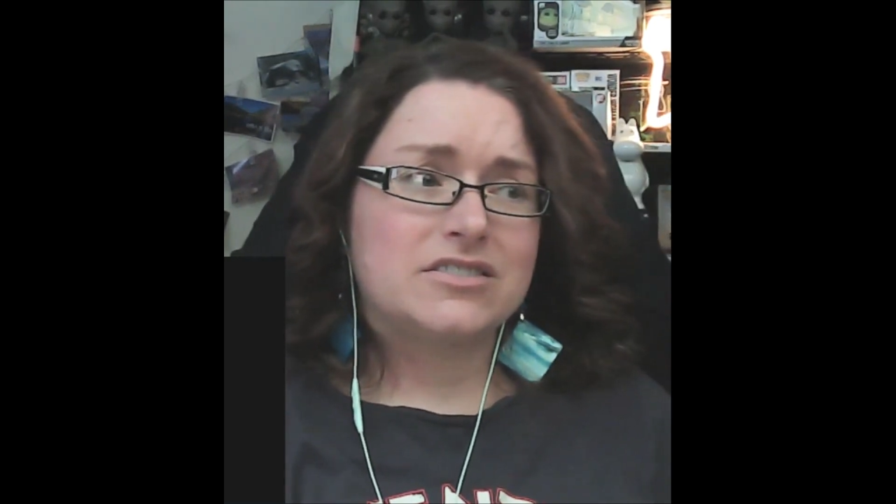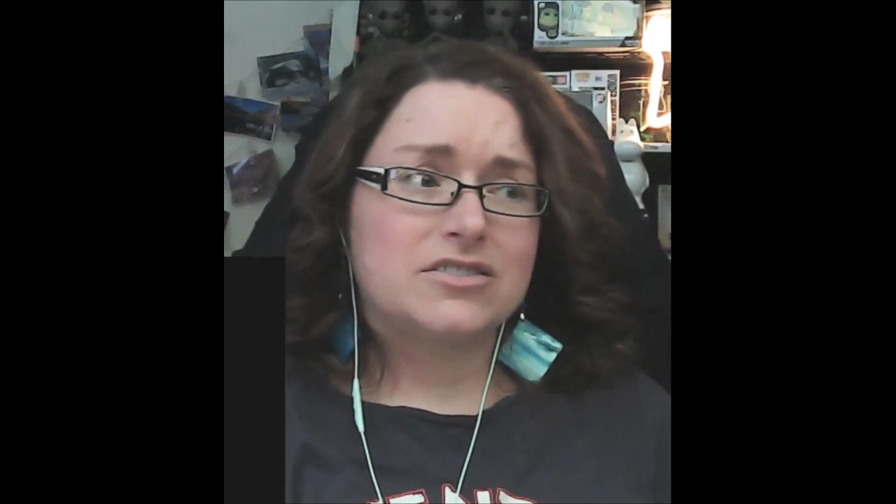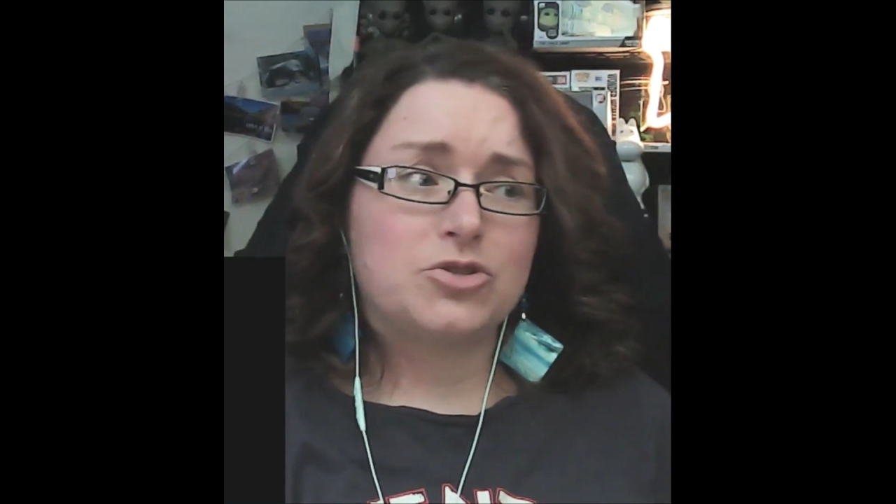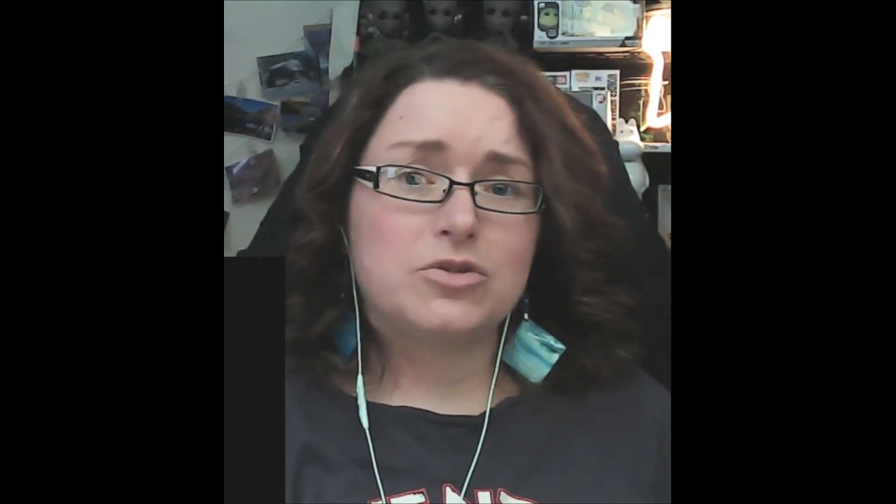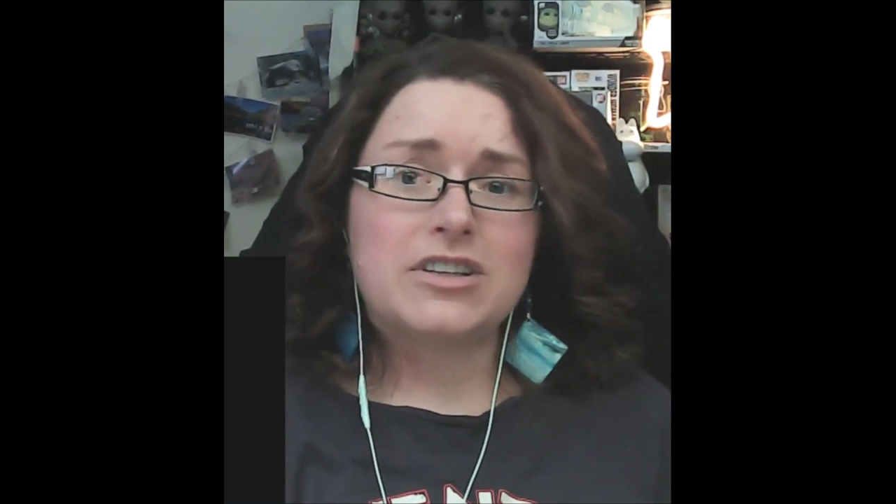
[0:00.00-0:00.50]

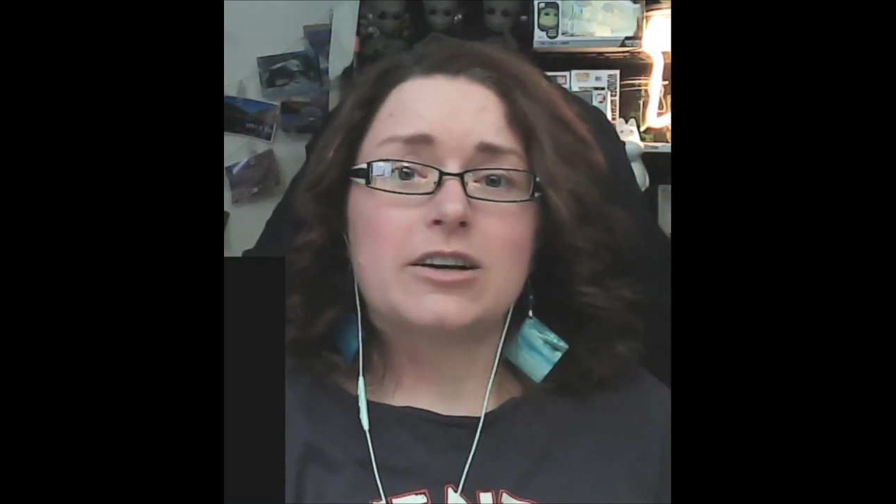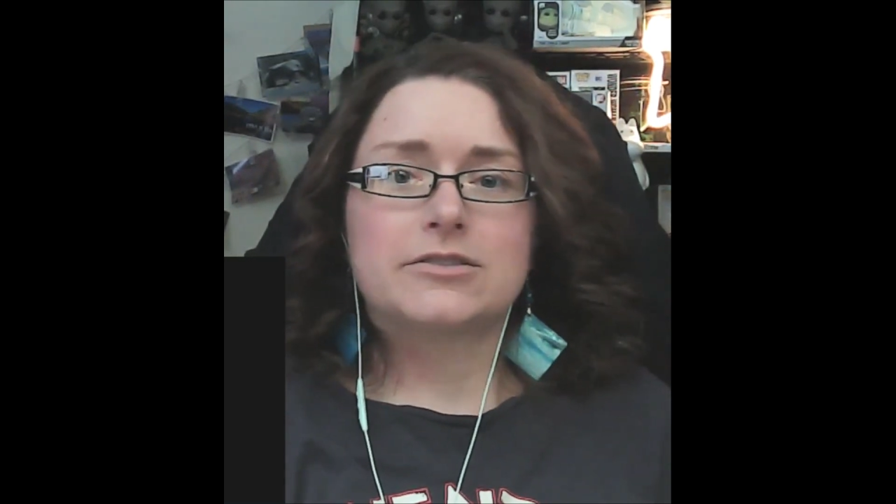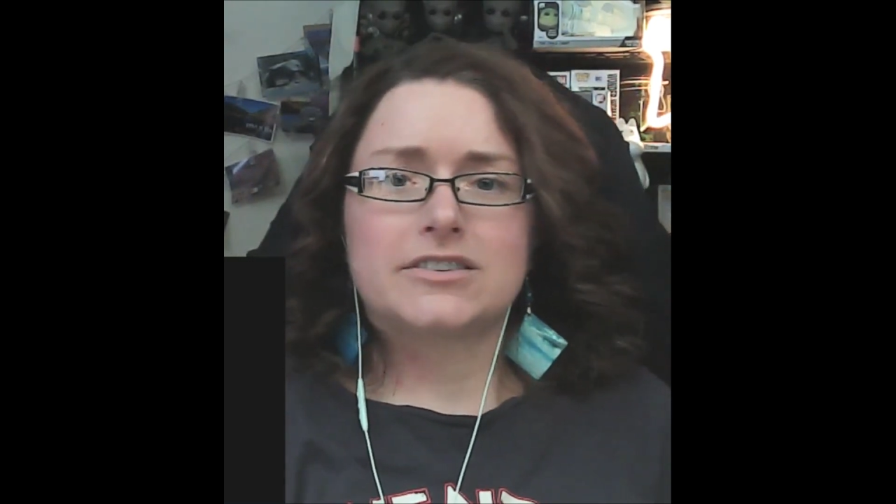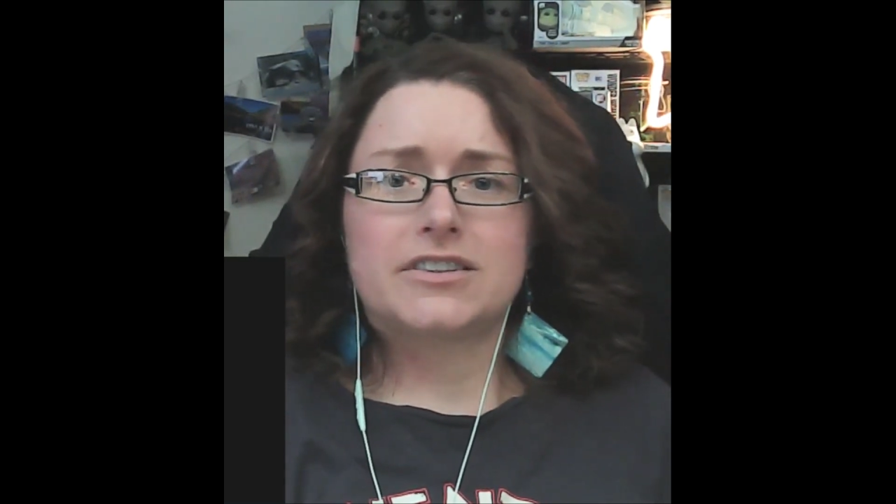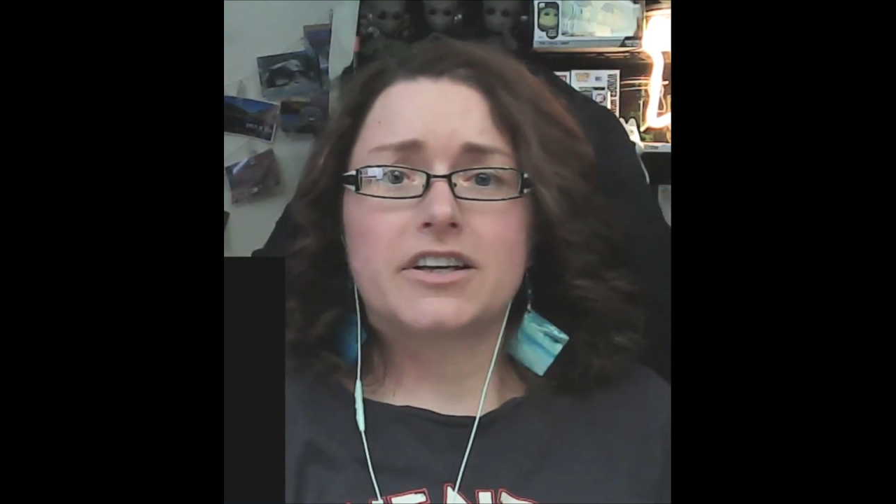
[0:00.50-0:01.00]

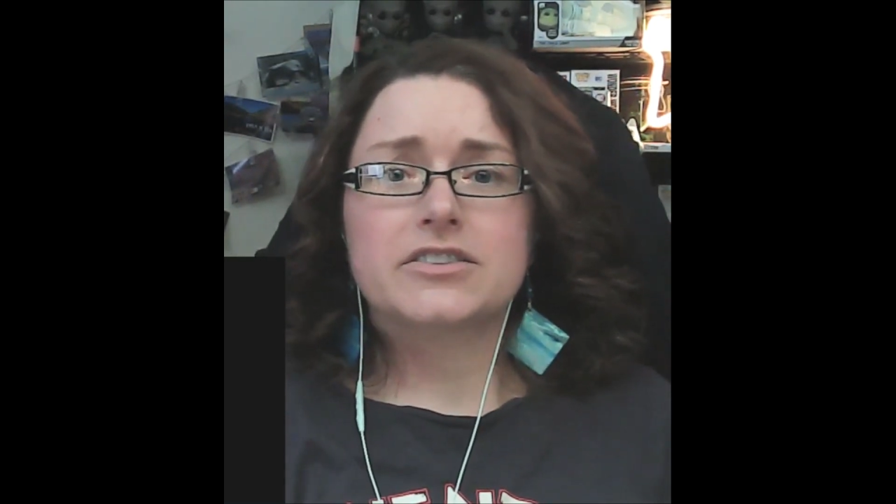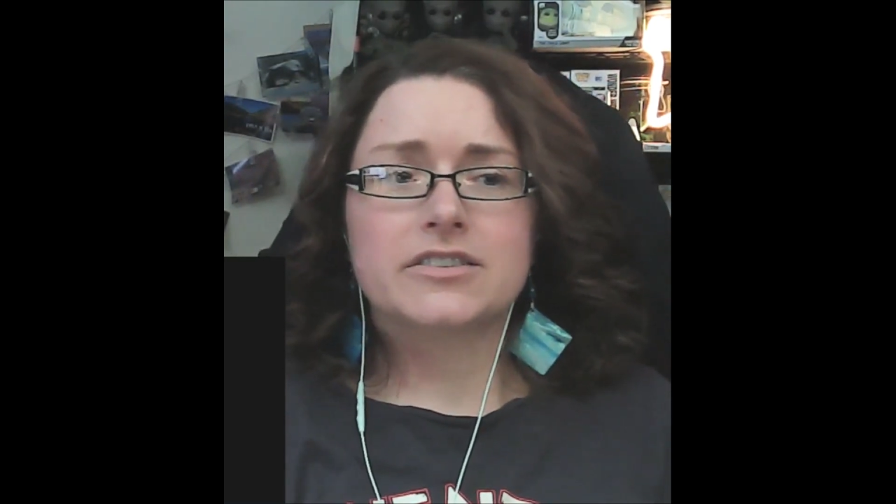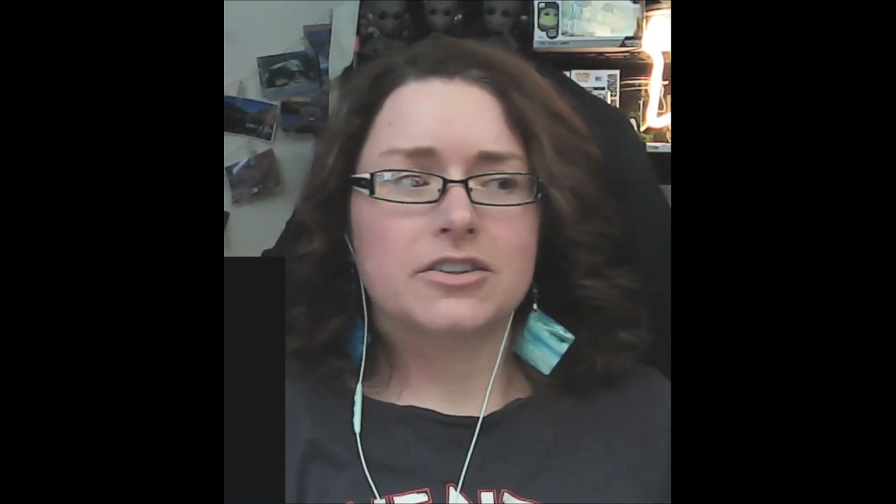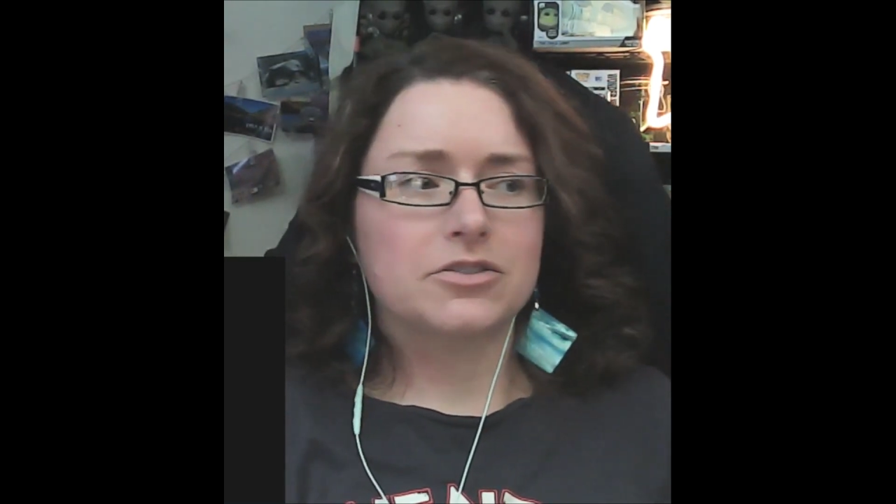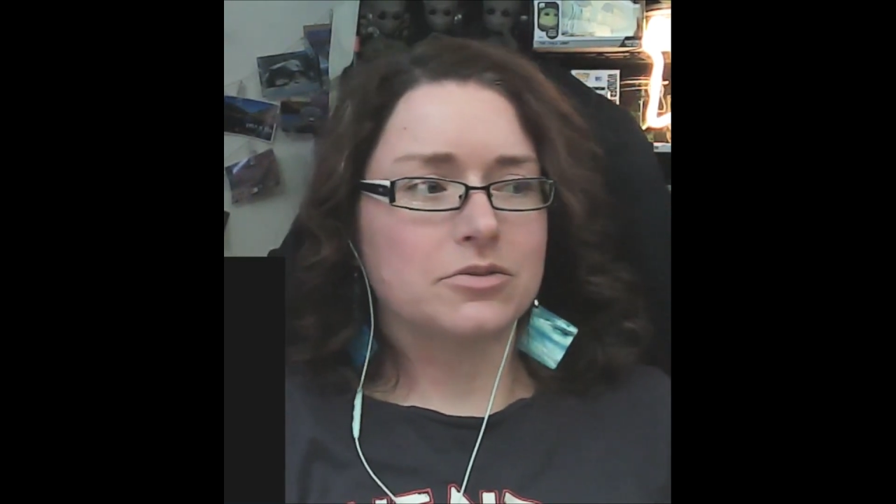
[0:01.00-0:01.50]
2,000 years
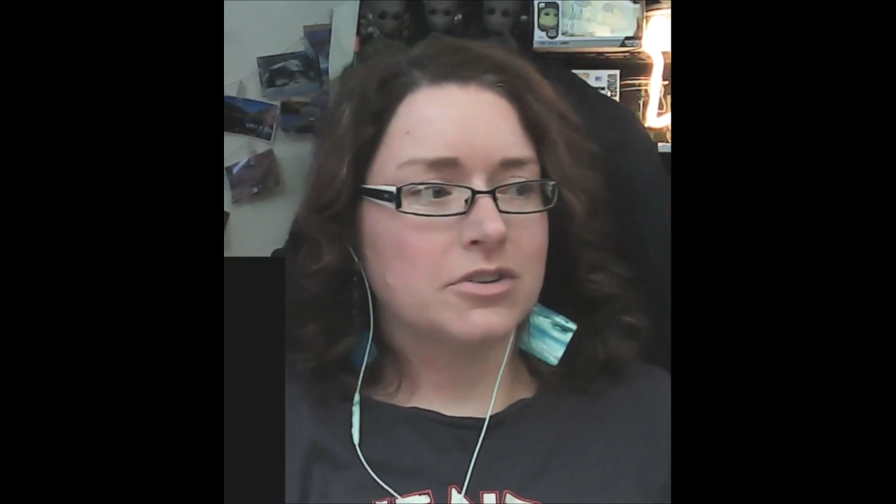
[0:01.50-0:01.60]
ago.